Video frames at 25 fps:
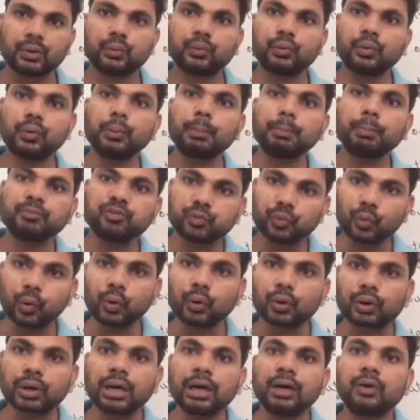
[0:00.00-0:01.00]
Group
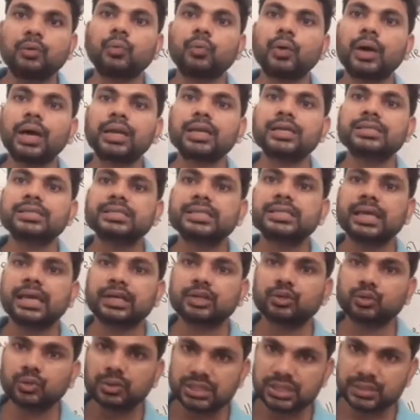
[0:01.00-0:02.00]
4, valence
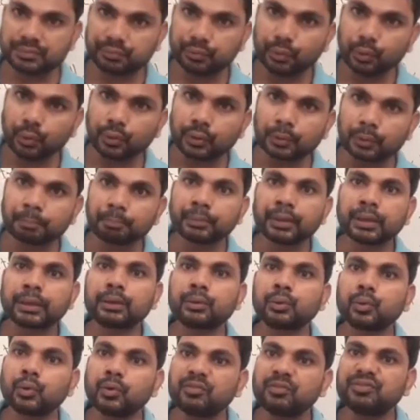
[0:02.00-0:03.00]
electrons 4.
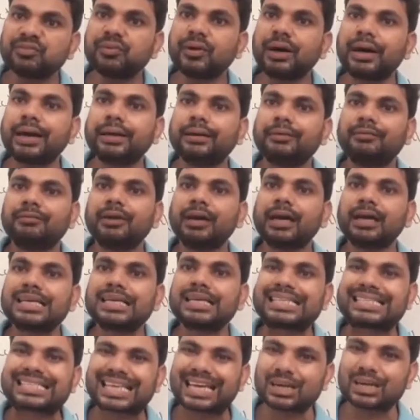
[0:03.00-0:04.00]
Group 5,
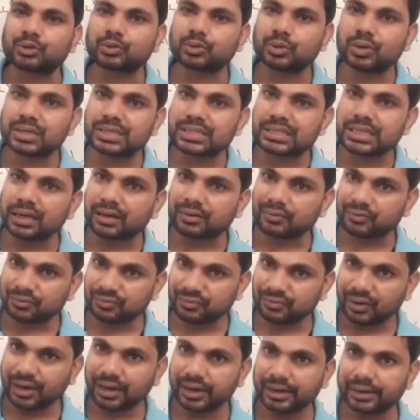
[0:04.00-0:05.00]
valence electrons are
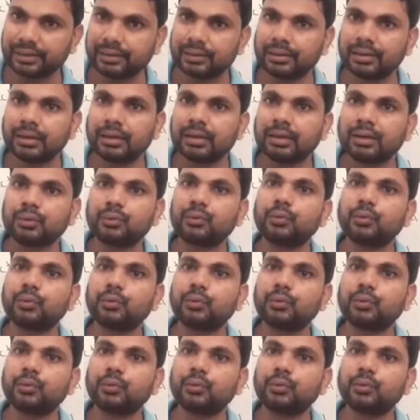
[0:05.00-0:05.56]
5.